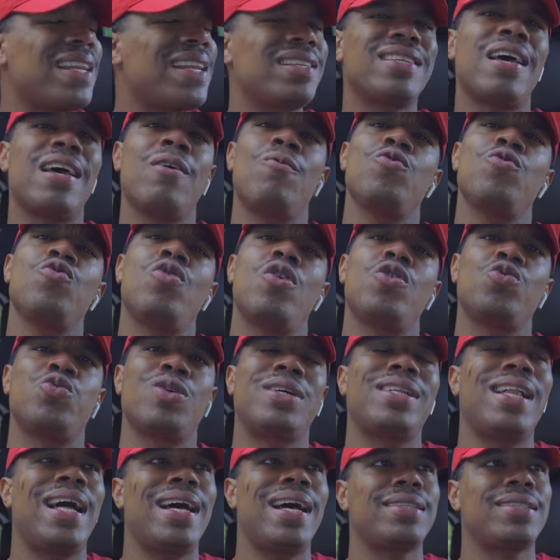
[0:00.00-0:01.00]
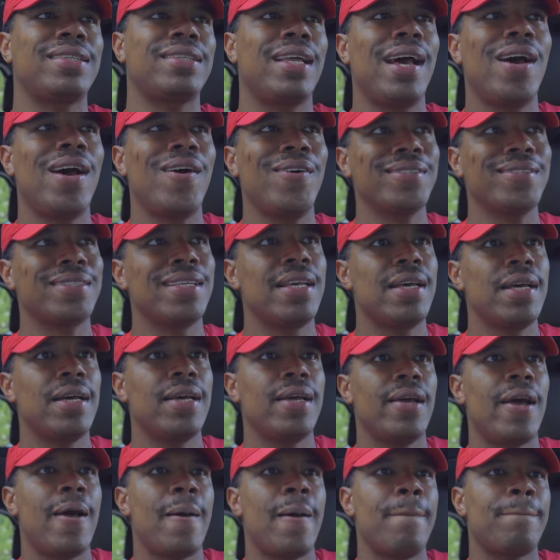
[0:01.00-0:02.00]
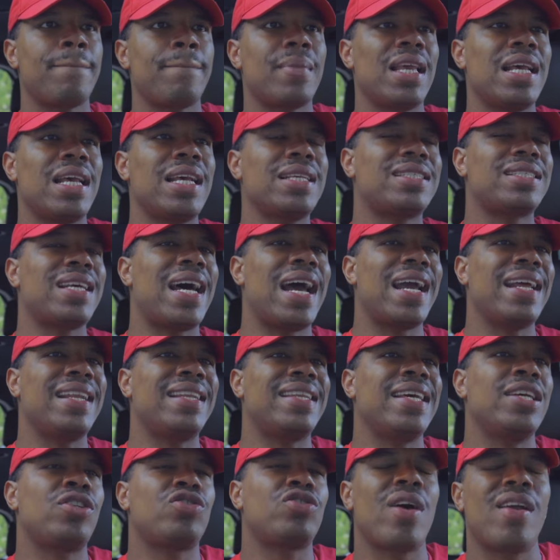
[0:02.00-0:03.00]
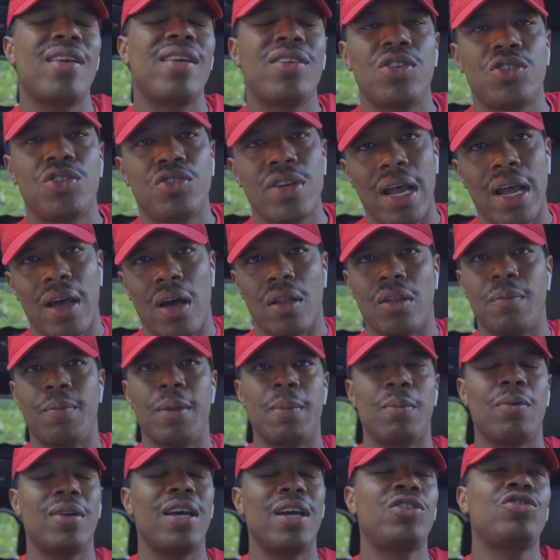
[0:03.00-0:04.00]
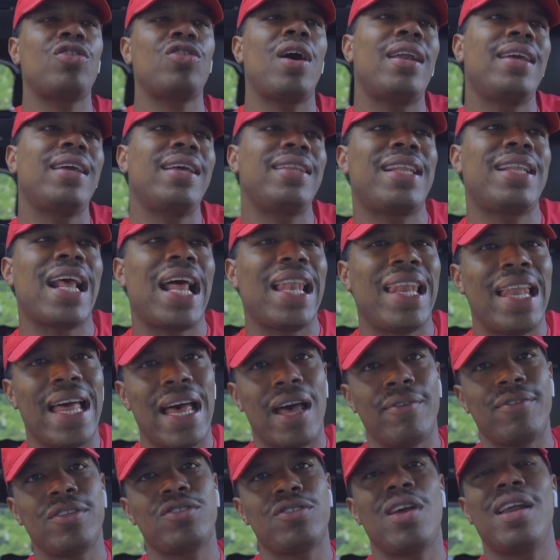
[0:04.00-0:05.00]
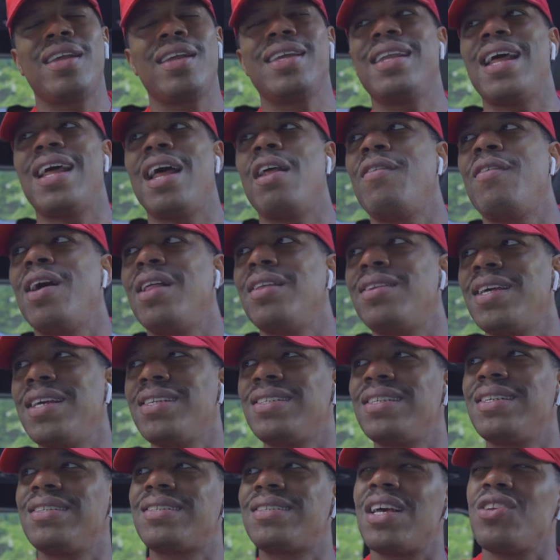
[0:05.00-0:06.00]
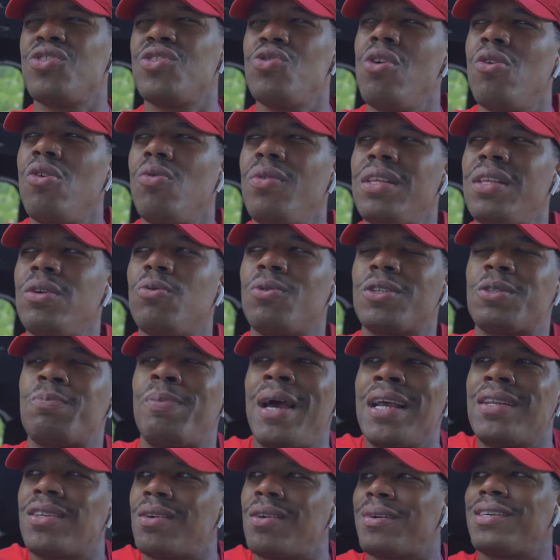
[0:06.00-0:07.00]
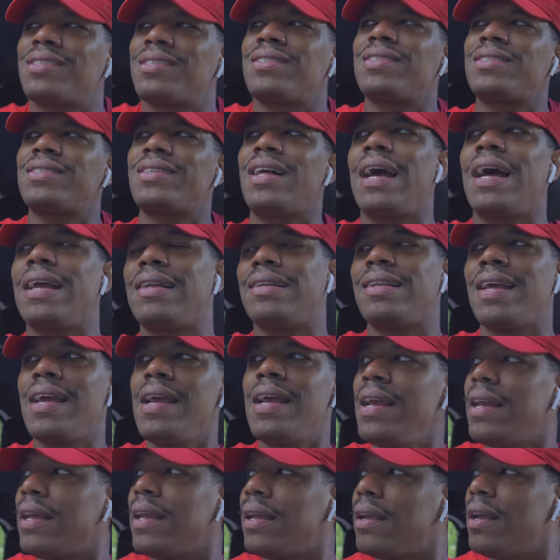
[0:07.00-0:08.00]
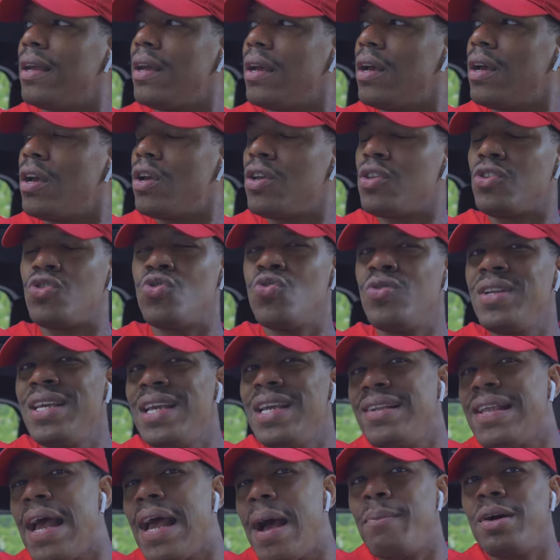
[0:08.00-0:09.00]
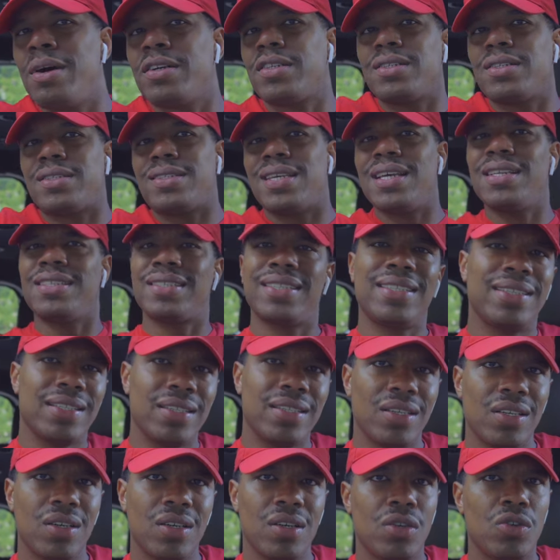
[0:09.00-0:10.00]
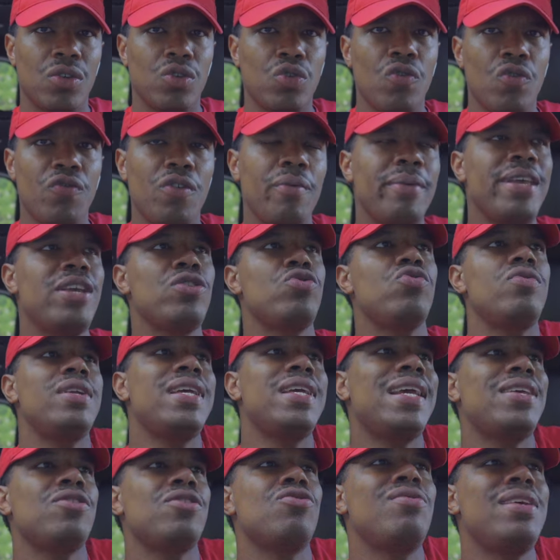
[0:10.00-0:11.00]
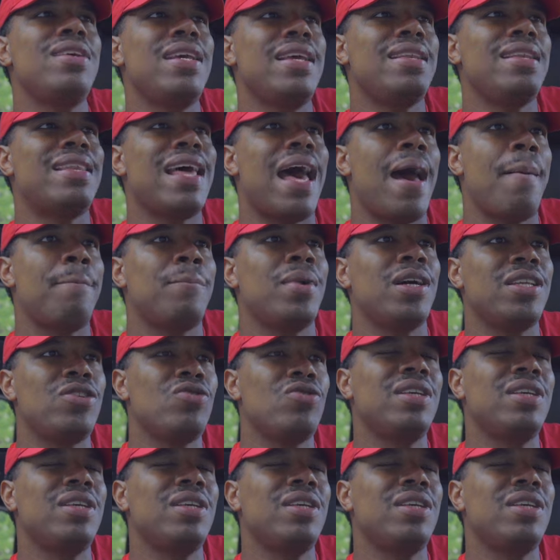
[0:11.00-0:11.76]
And it's like when well, you know with class clowns, it's like they trying to distract other people. They trying to get that laugh. They trying to get that validation. It's like you don't really respect them because it's like, dang, you need that much attention. You feel me? You need you need that much.